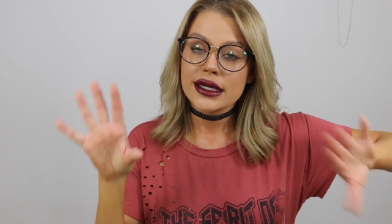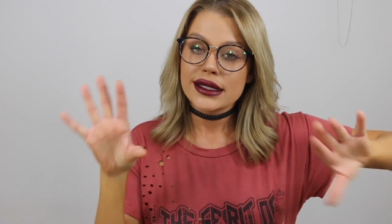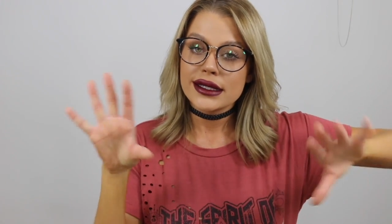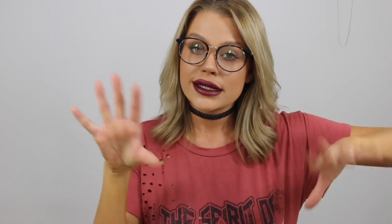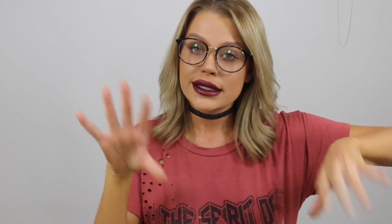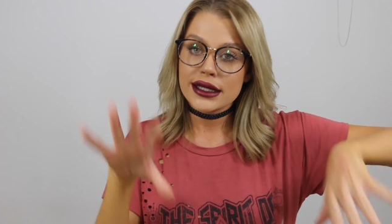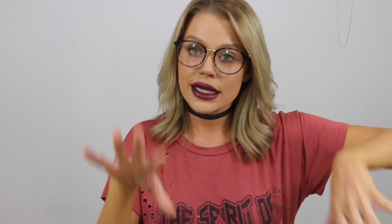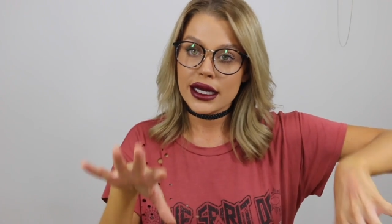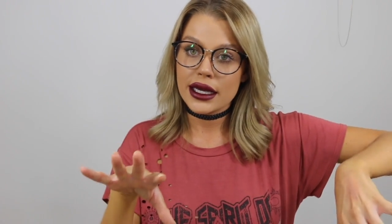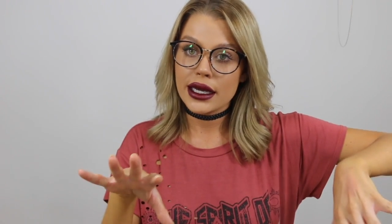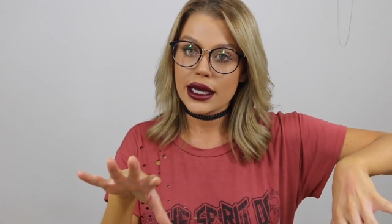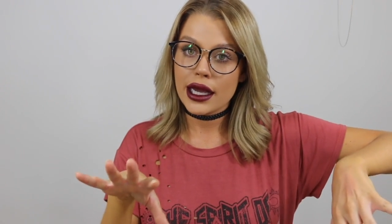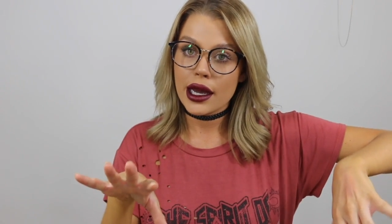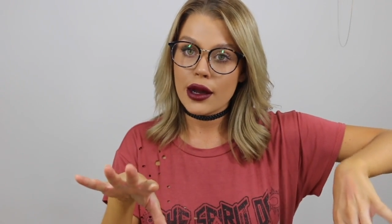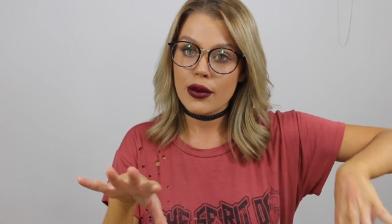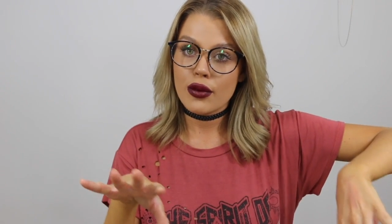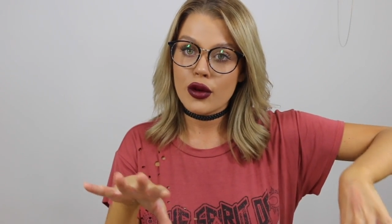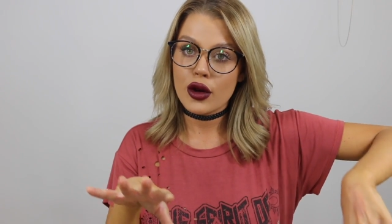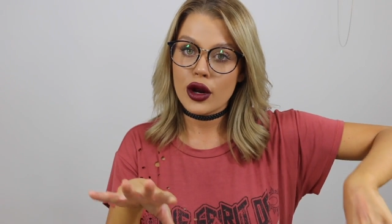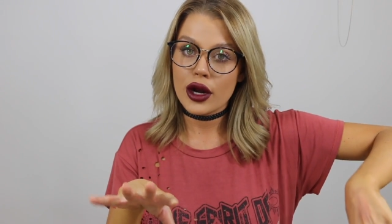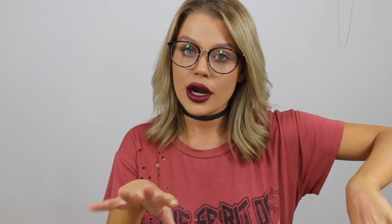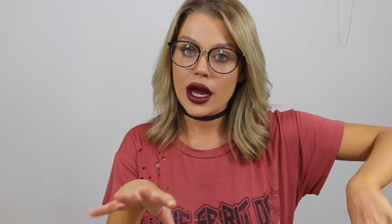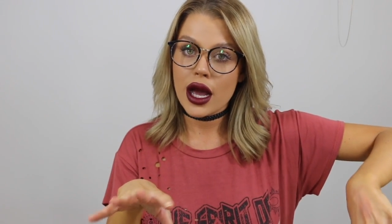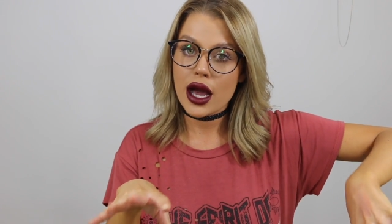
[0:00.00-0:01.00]
skincare
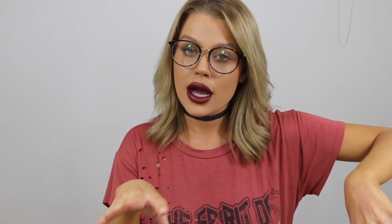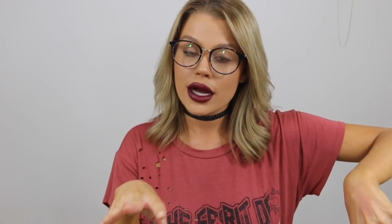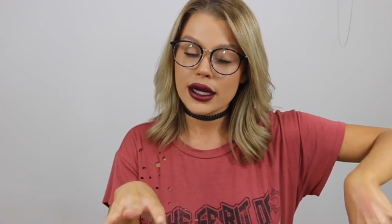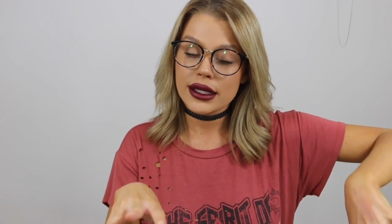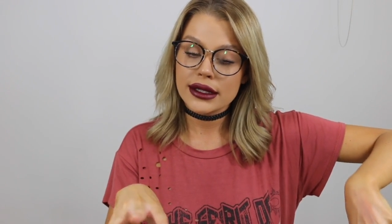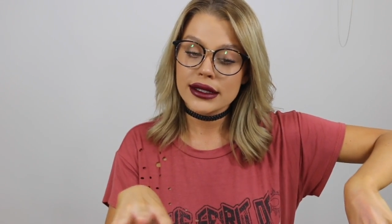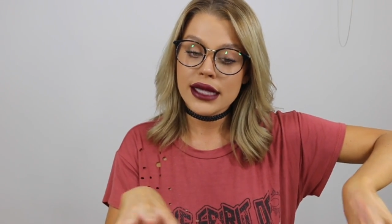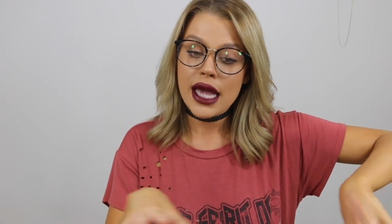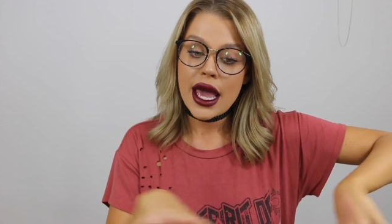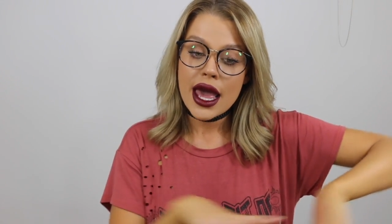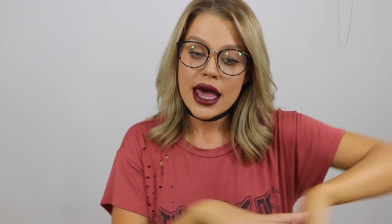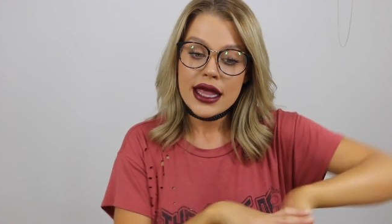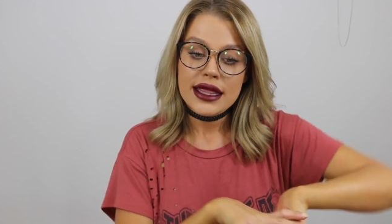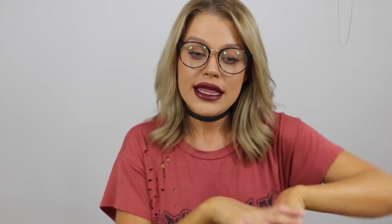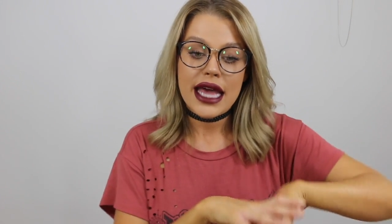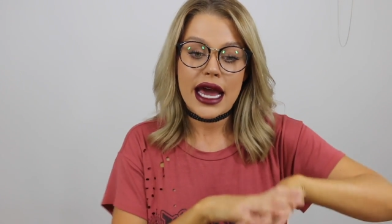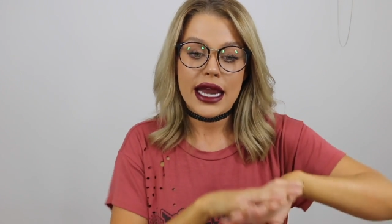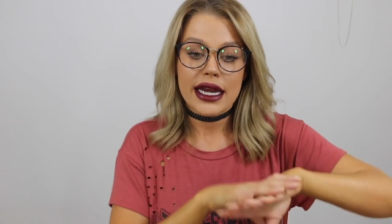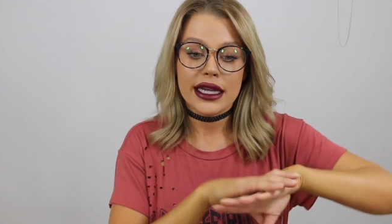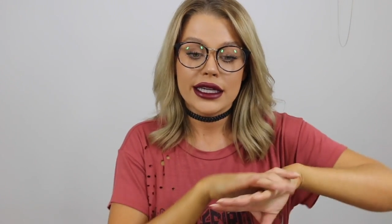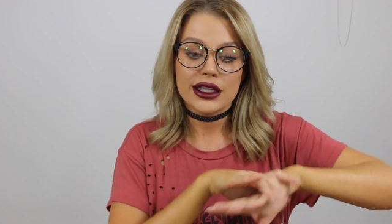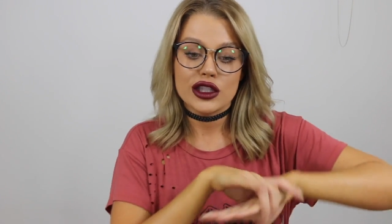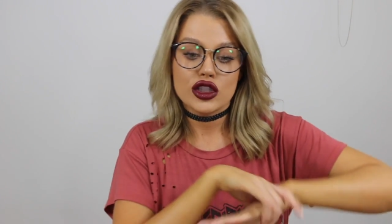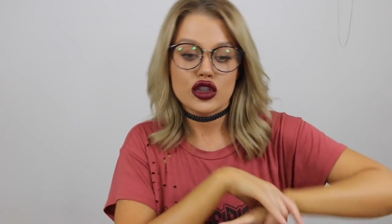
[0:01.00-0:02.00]
products
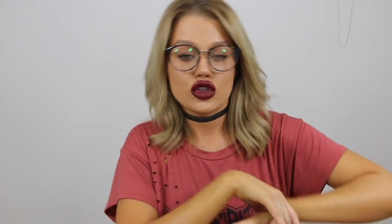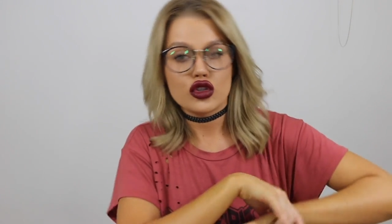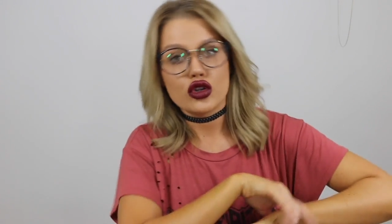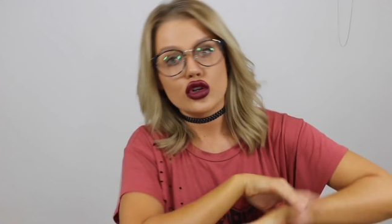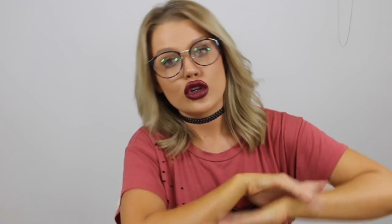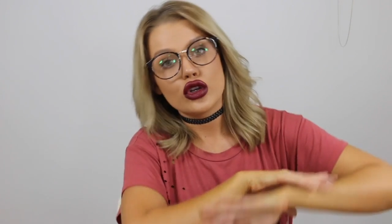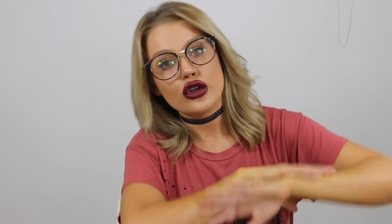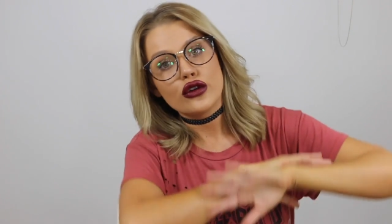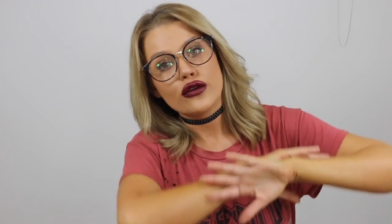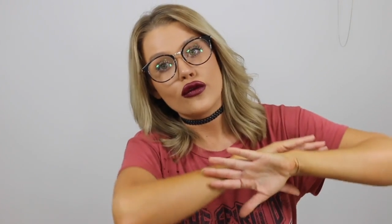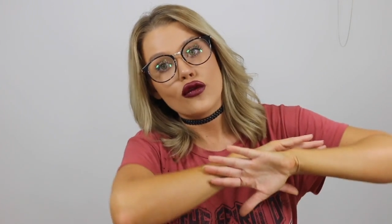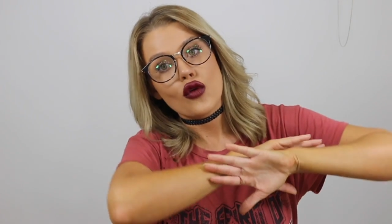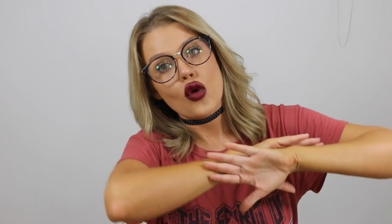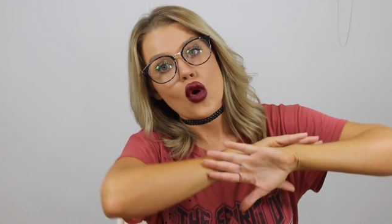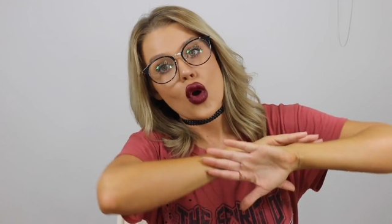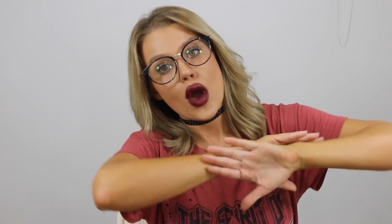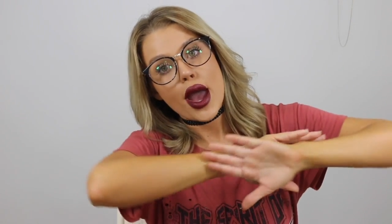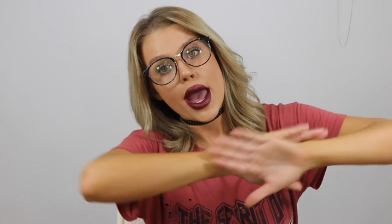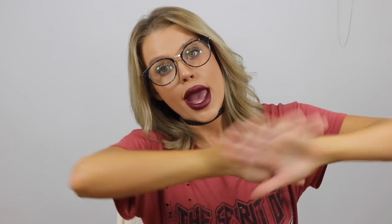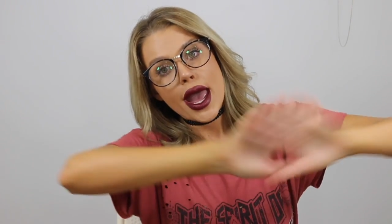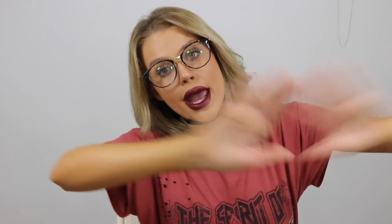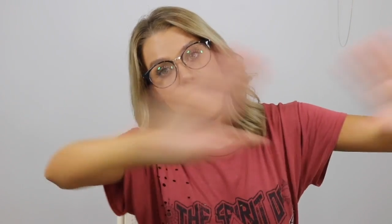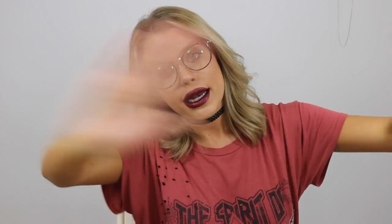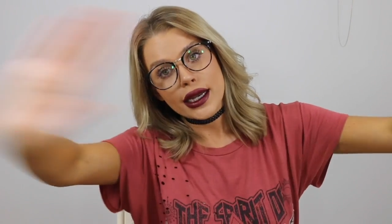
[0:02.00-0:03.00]
that is suited
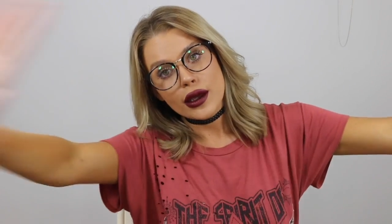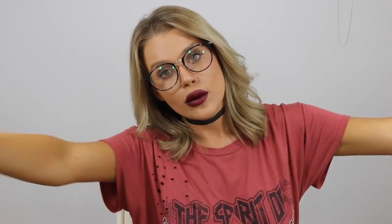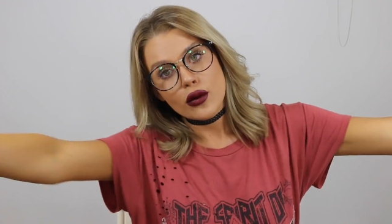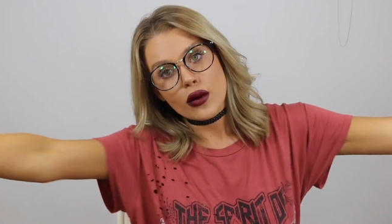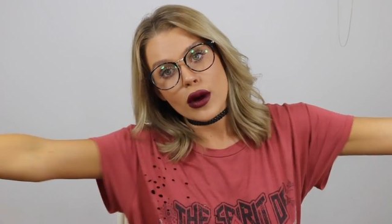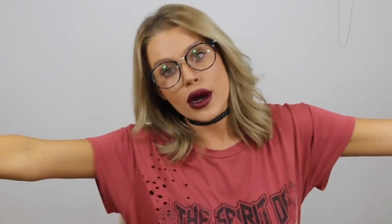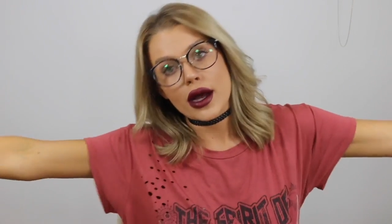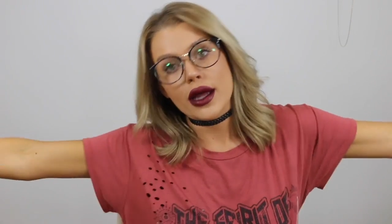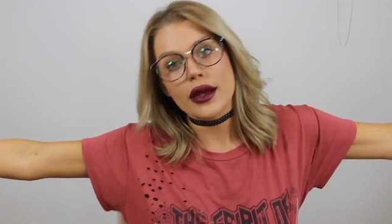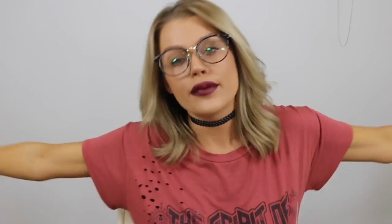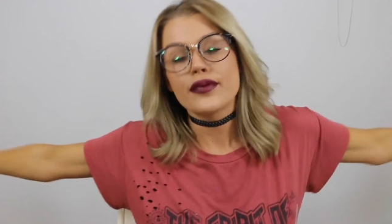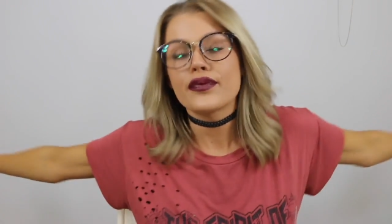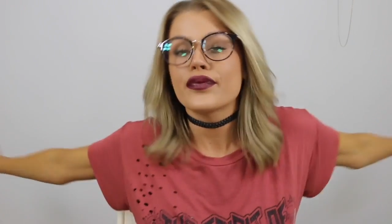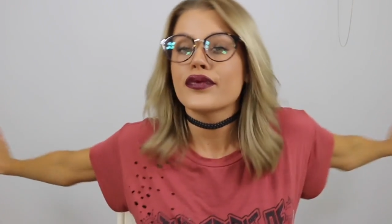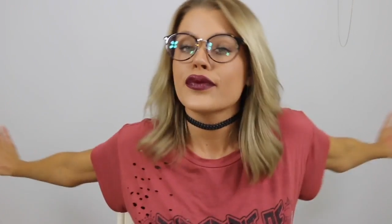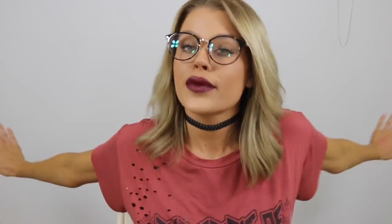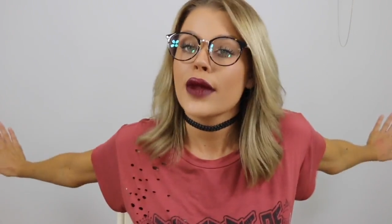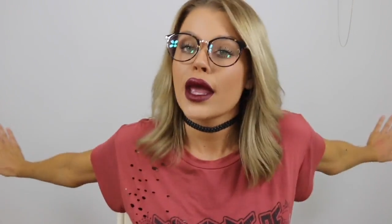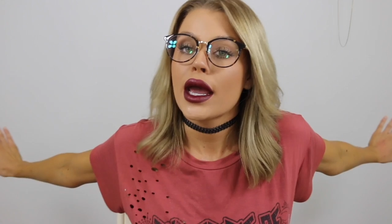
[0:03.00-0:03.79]
for anyone.